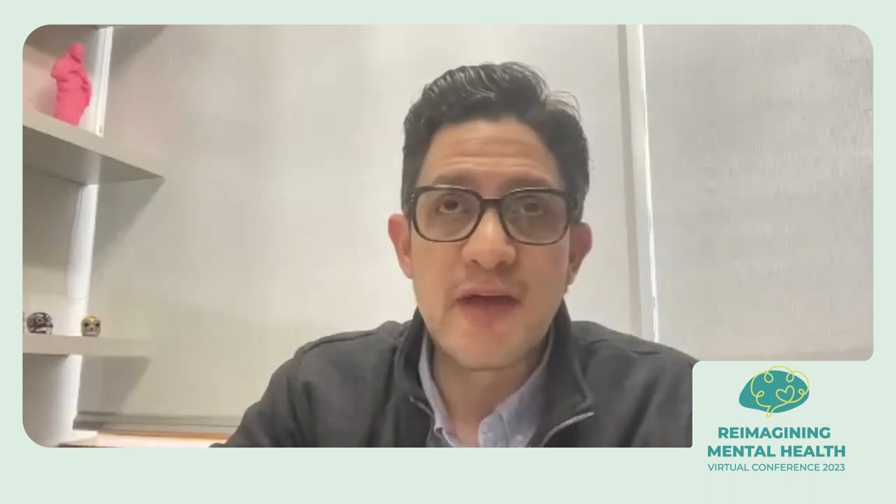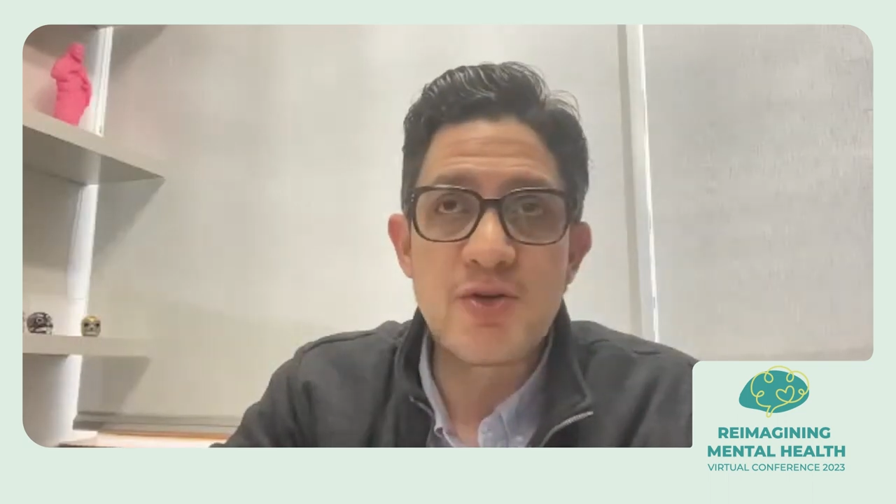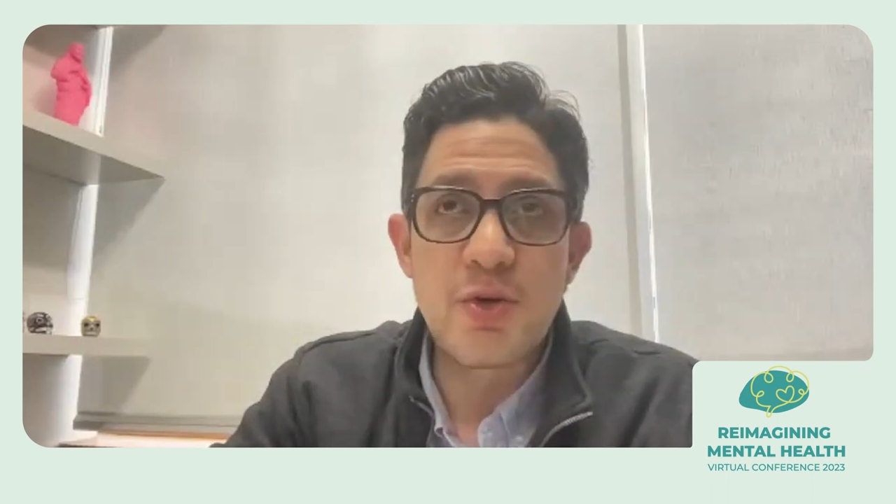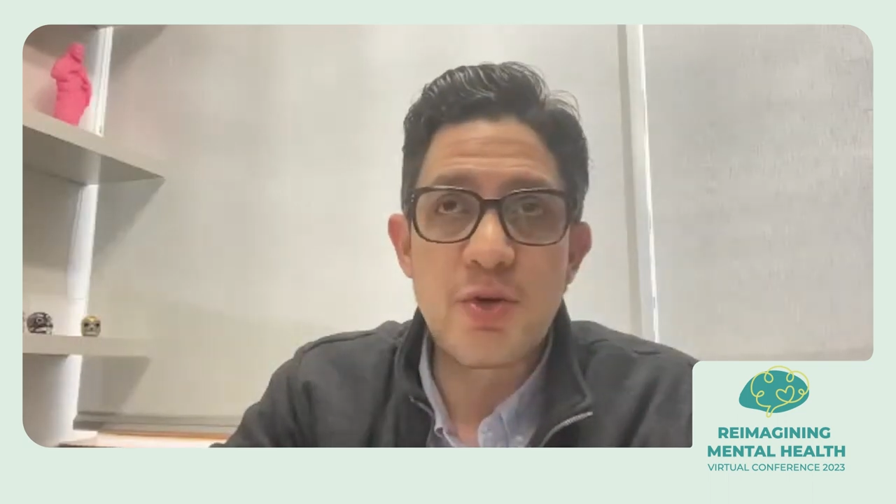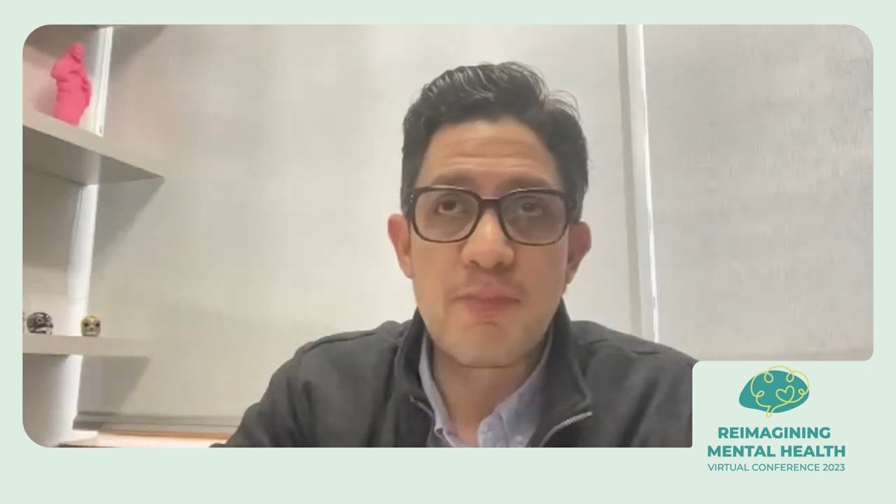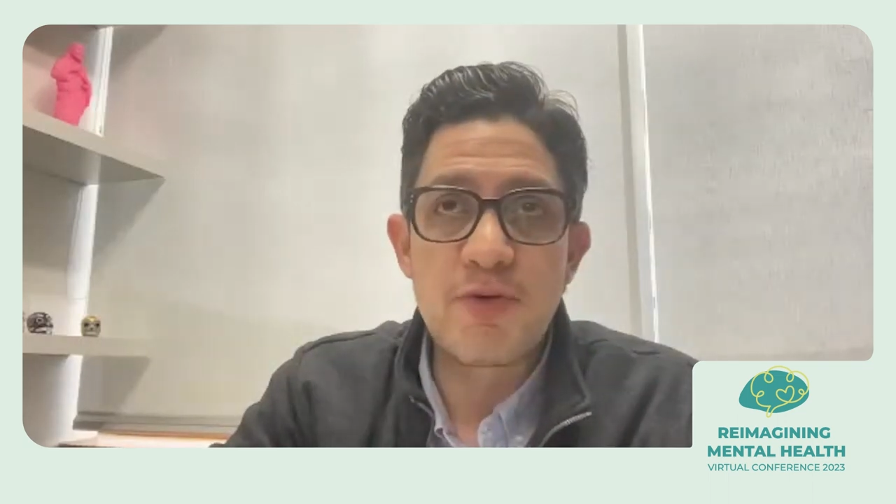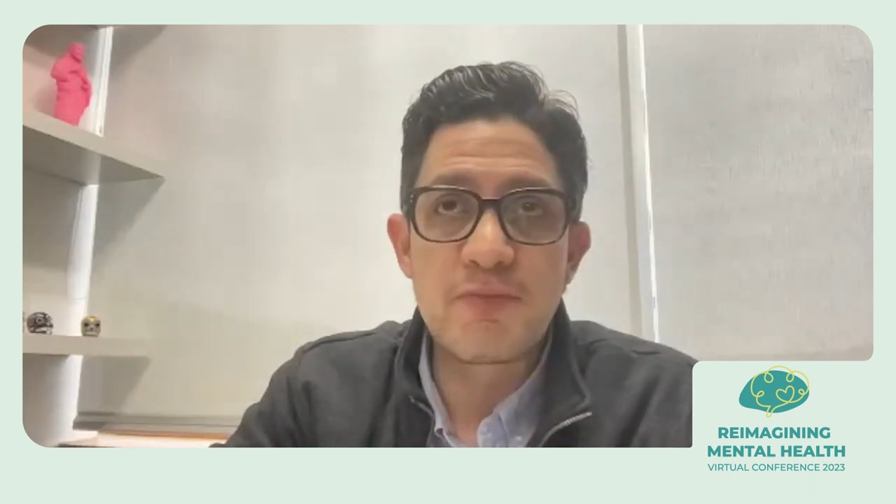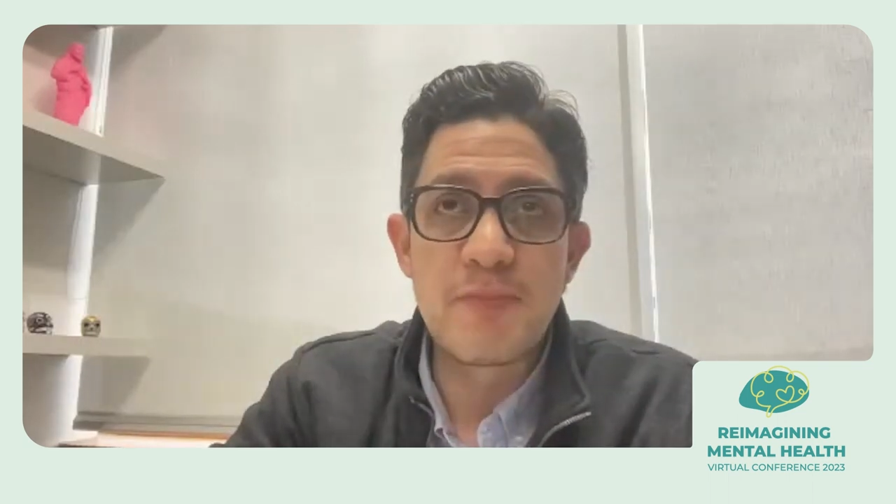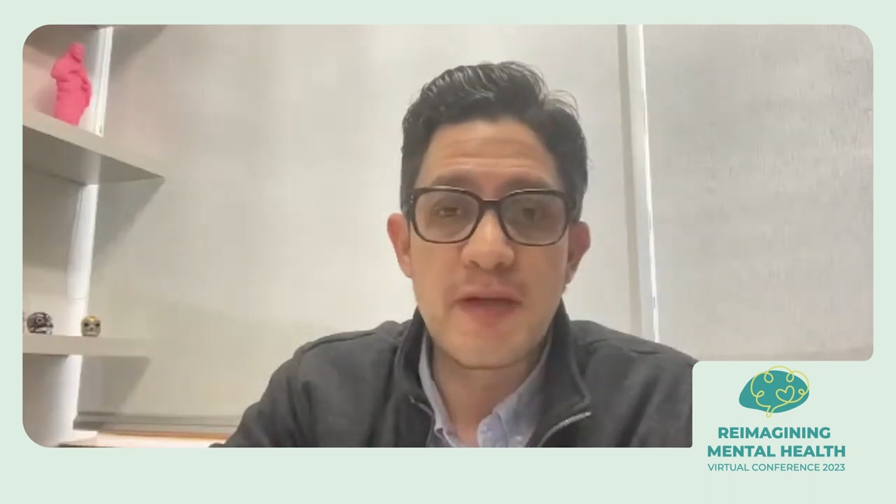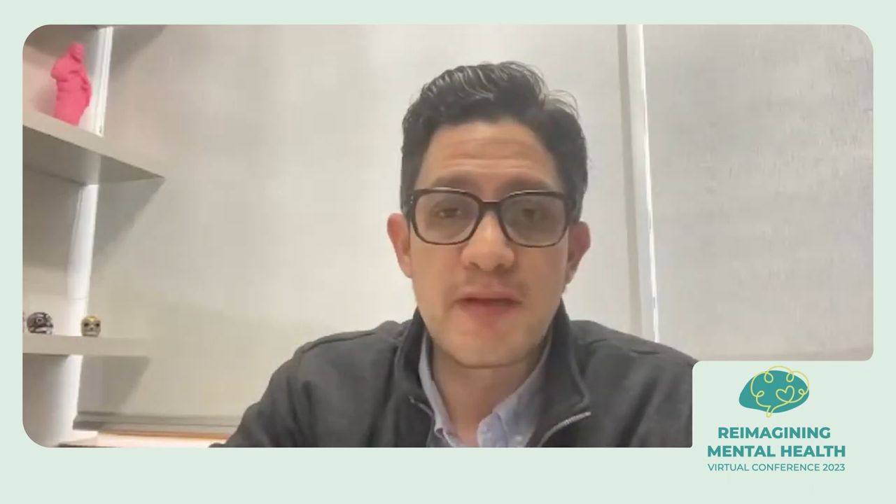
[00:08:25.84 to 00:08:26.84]
sexual
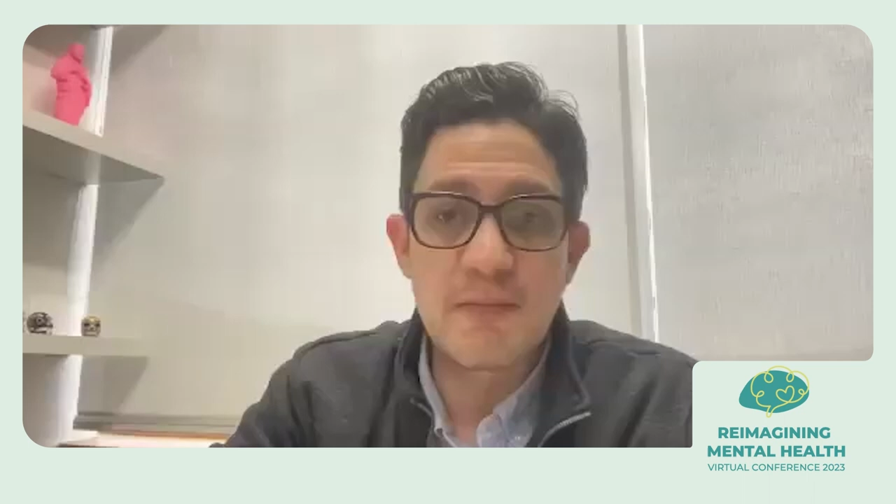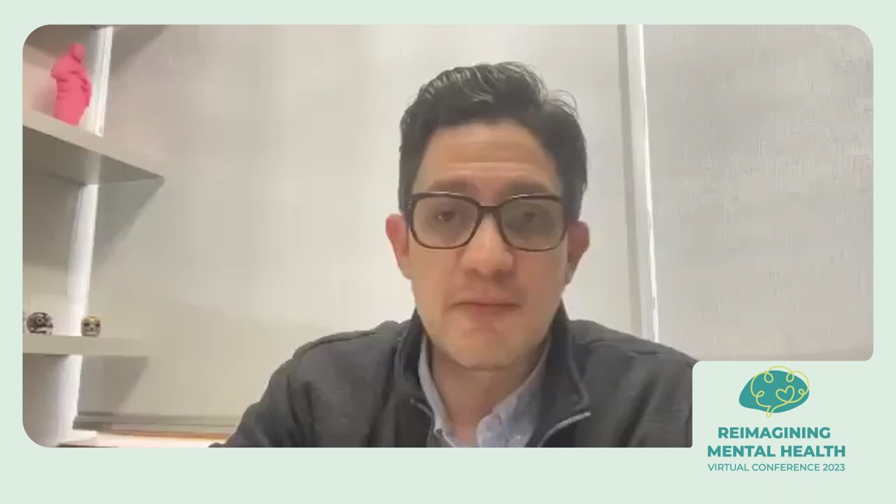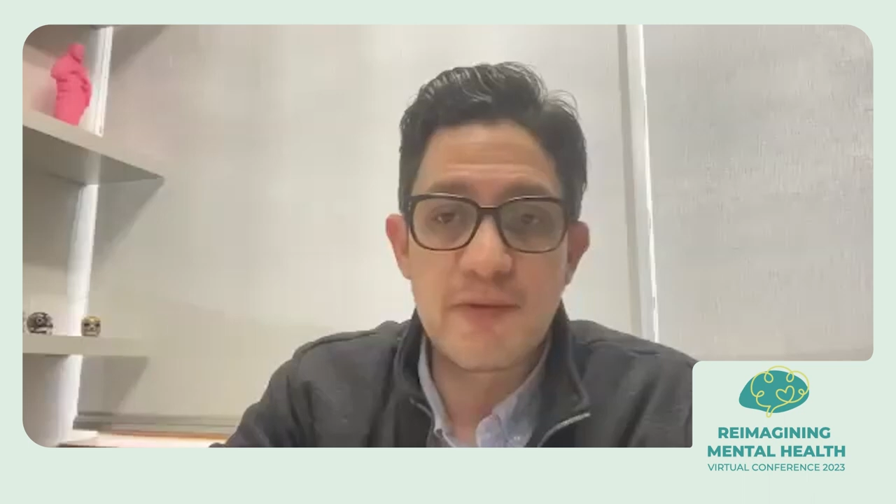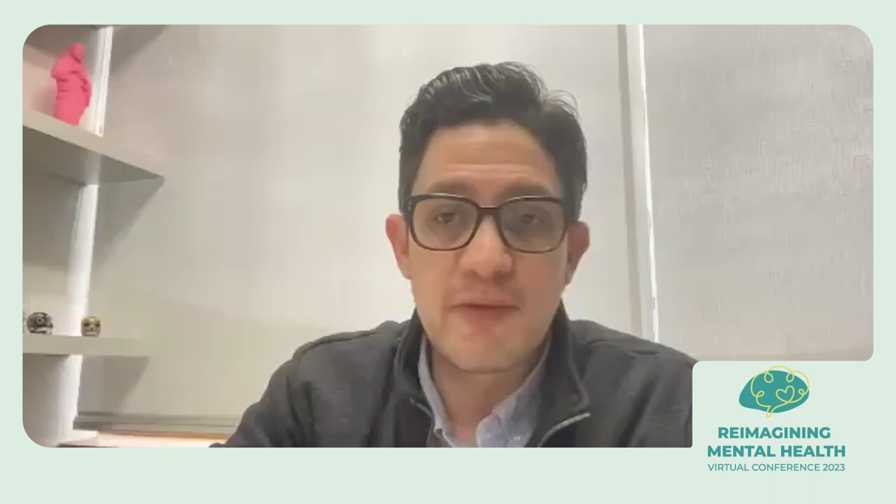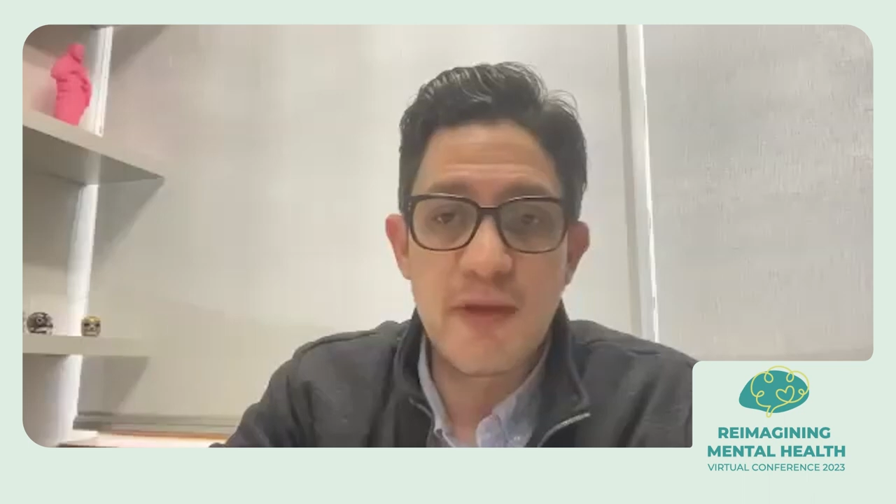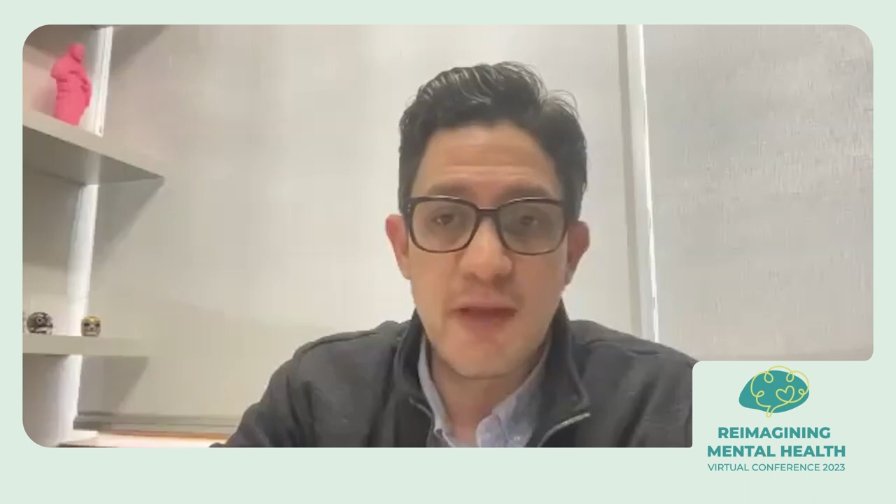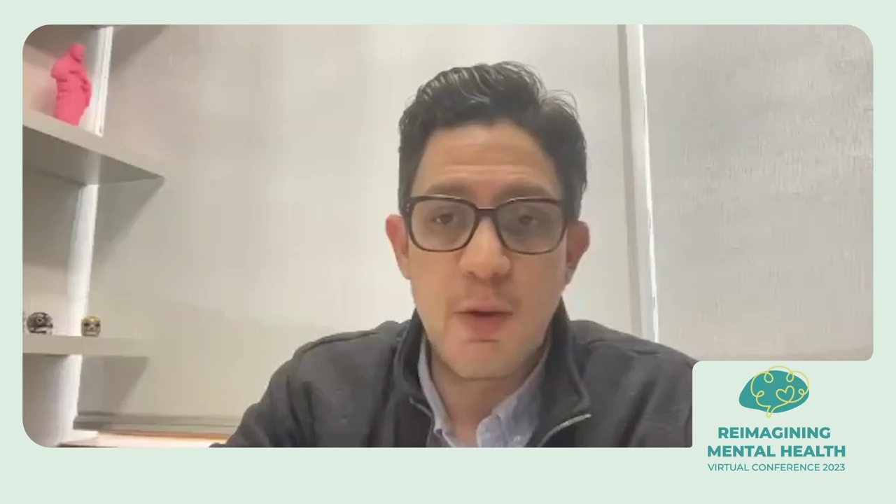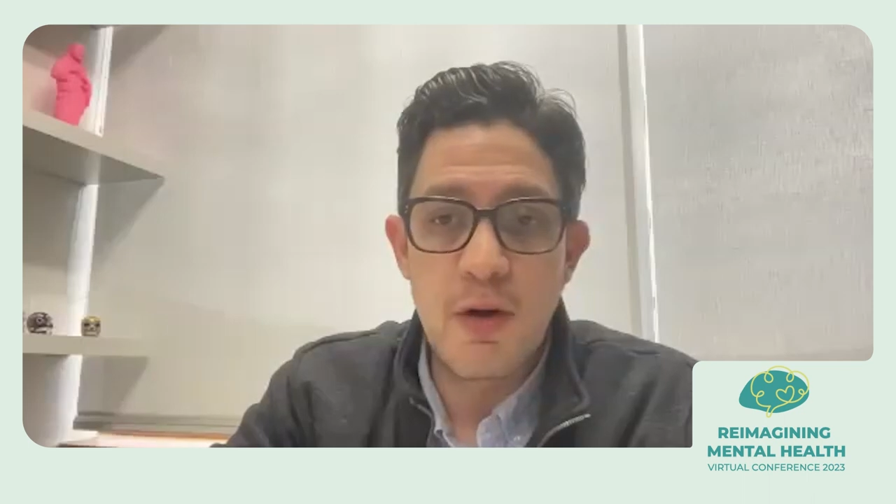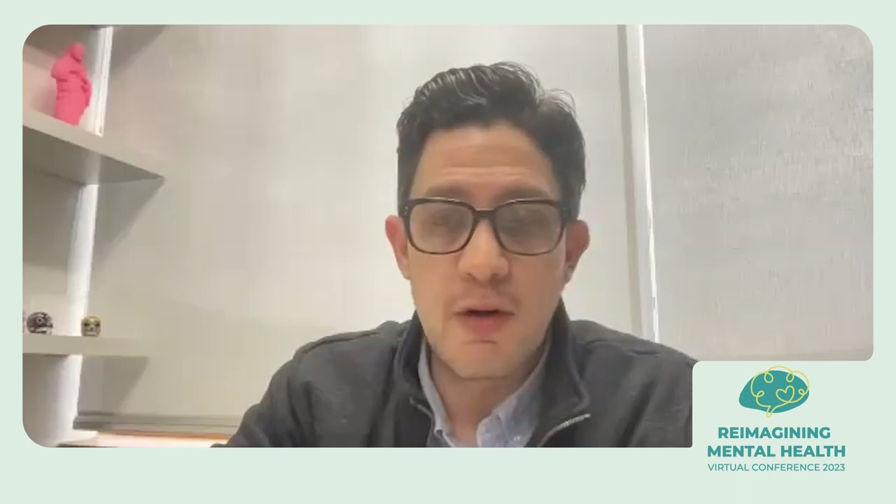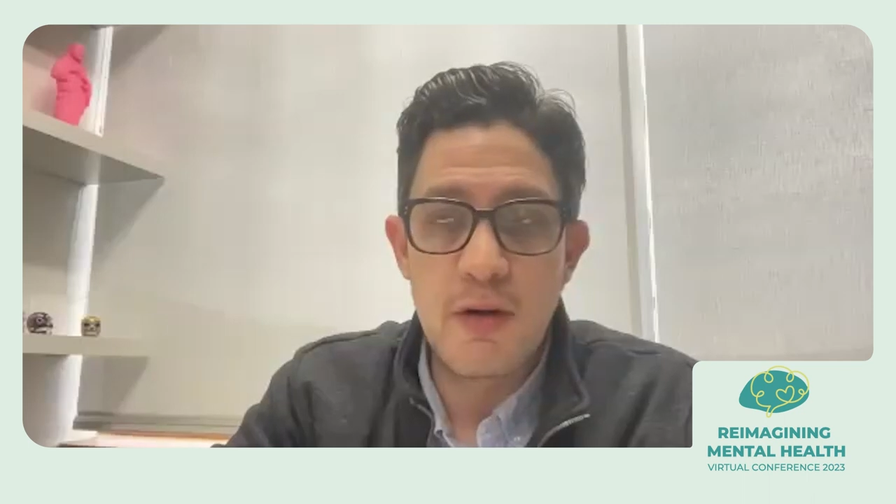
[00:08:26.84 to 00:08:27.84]
abuse victims
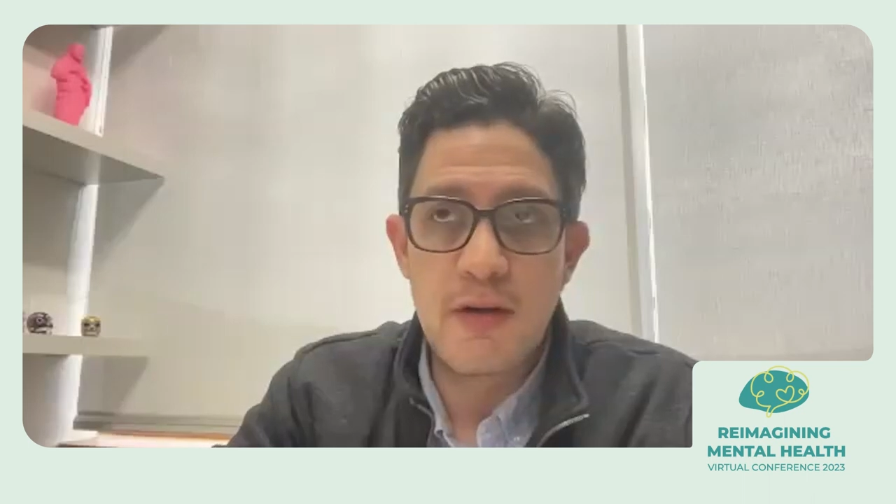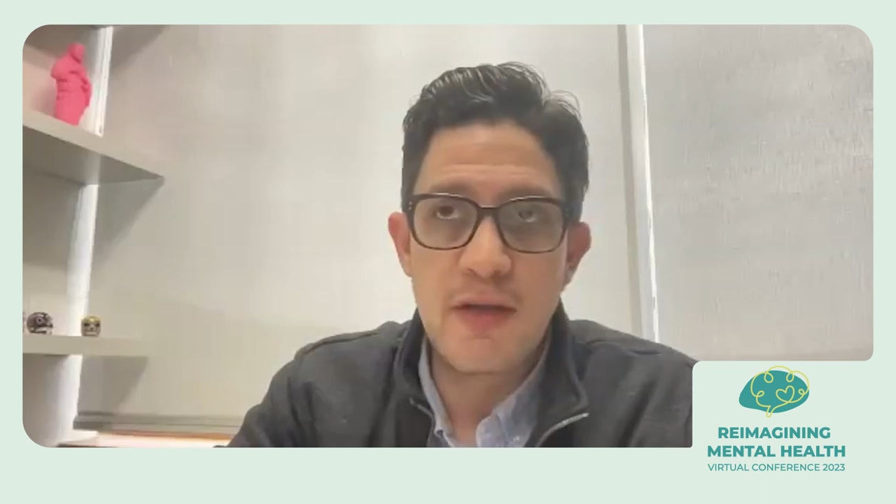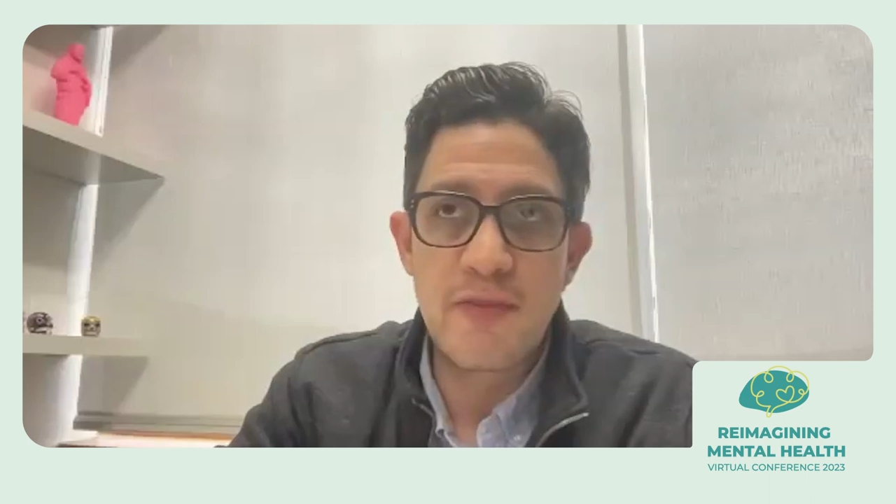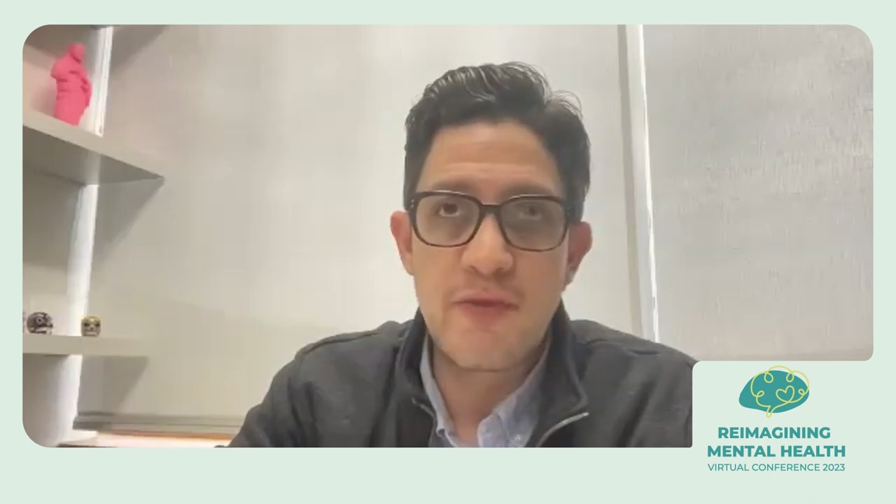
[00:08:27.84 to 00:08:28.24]
that now are